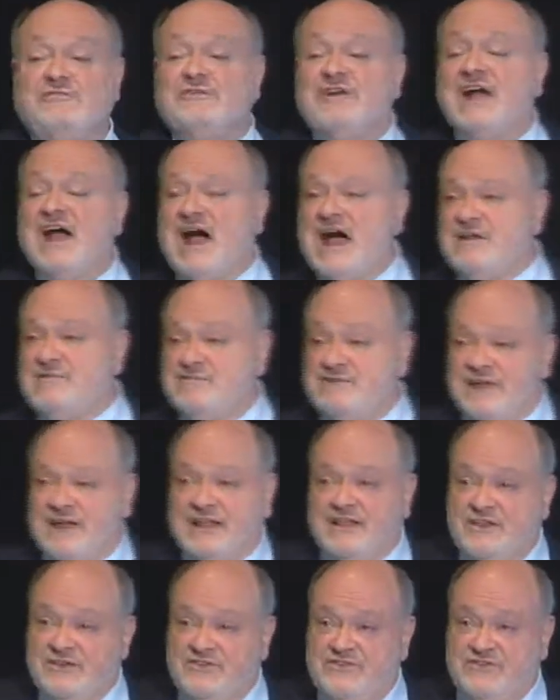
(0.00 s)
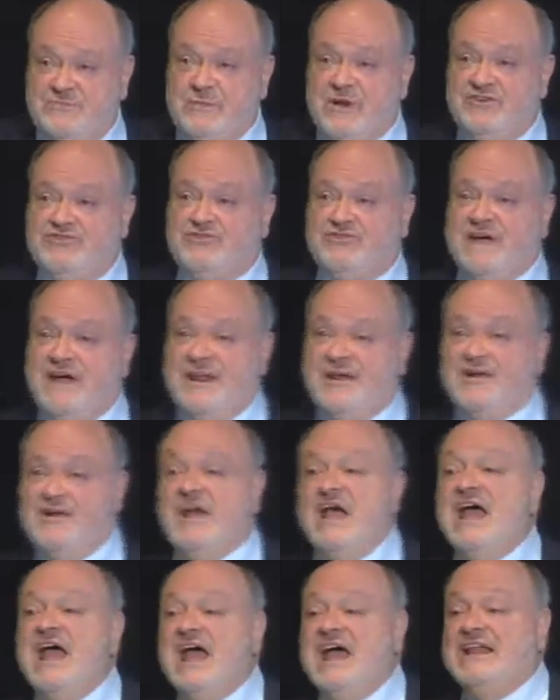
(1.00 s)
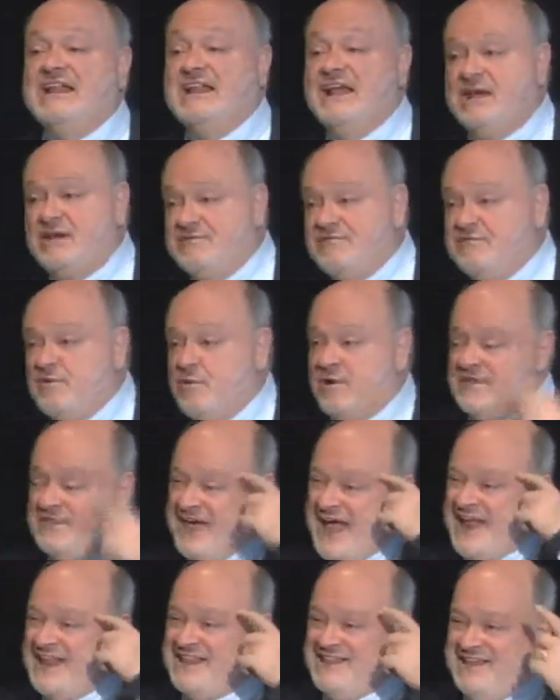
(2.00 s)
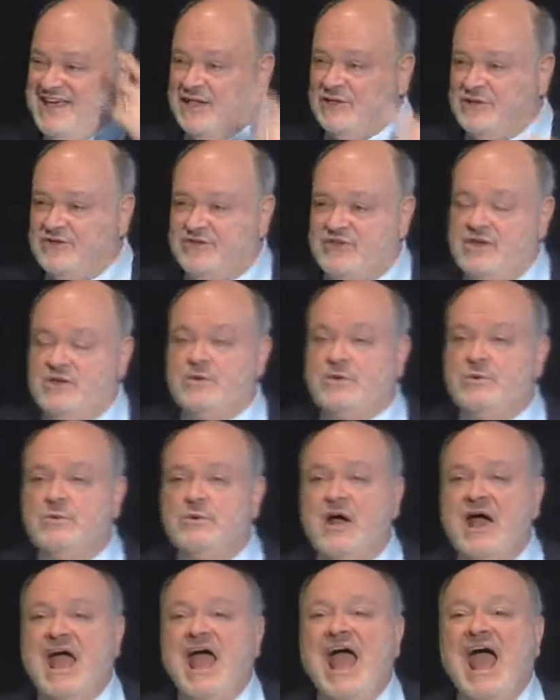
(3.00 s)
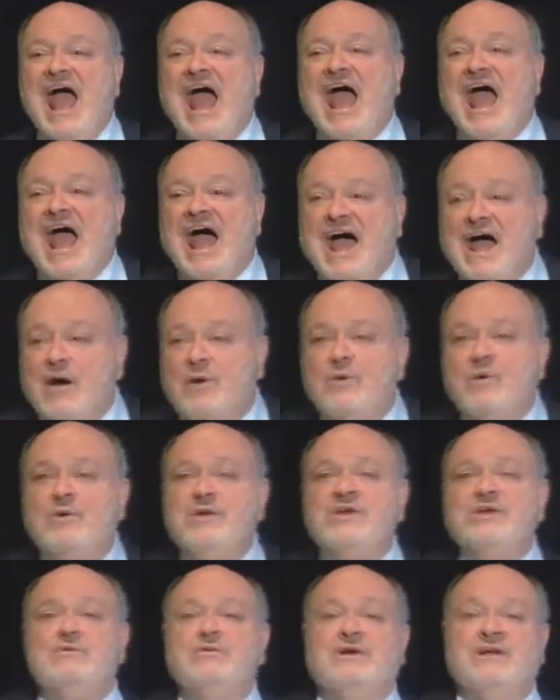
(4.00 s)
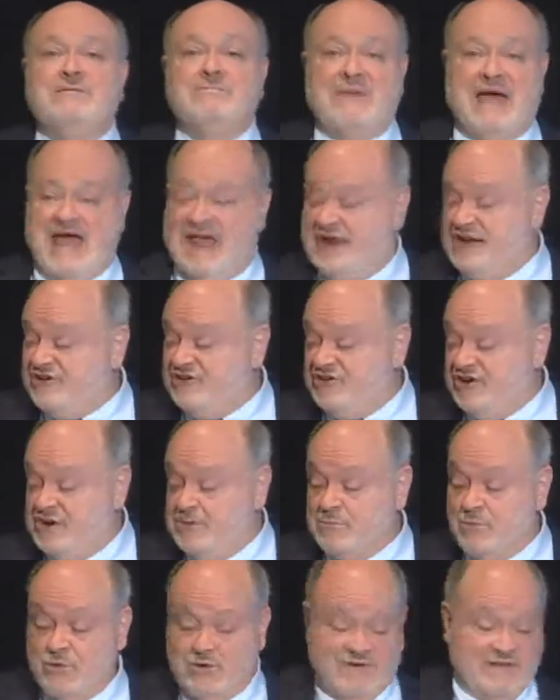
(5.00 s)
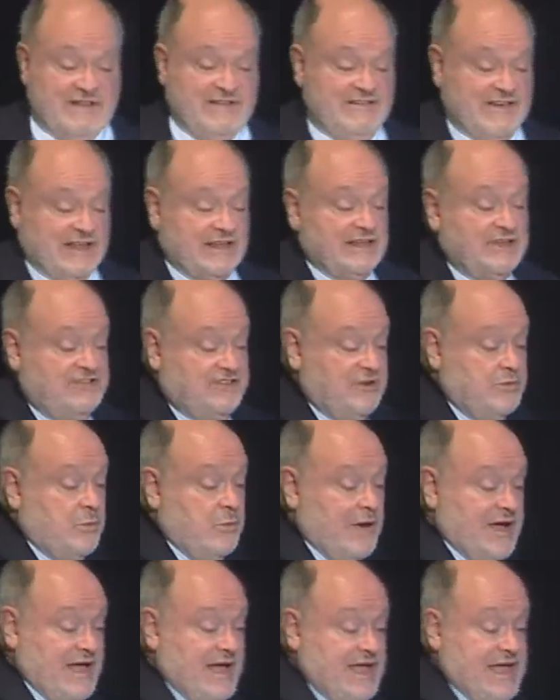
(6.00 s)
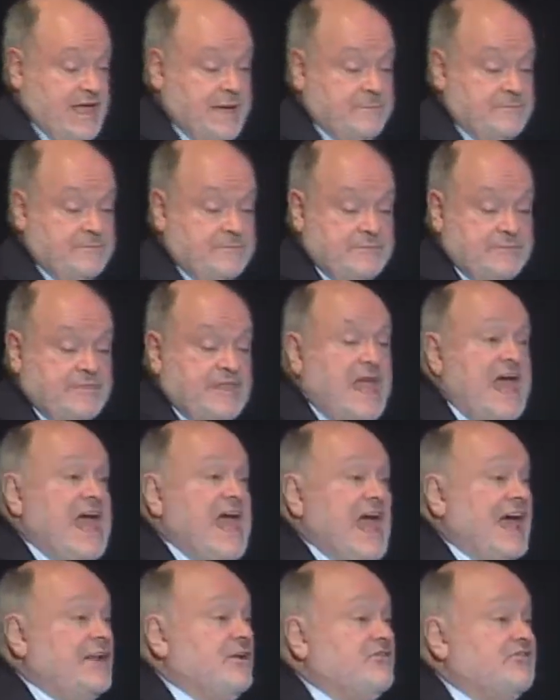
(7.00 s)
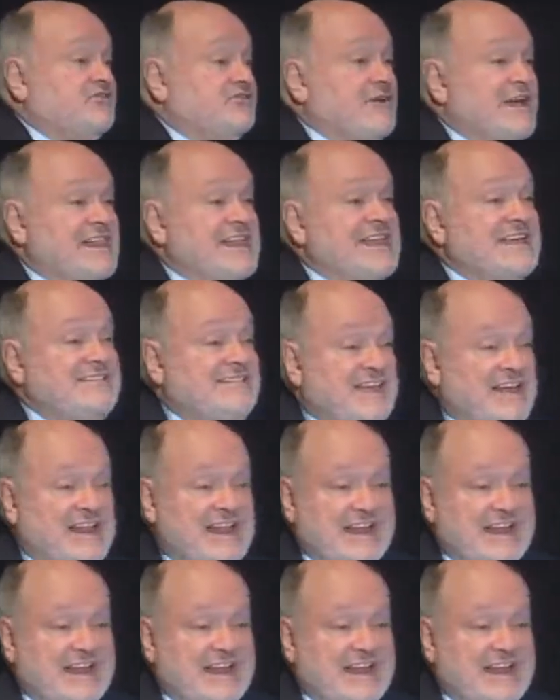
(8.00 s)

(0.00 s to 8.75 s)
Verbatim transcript: for conflict is much greater, and therefore that tells you how you can manage in a more intelligent way. And Australia did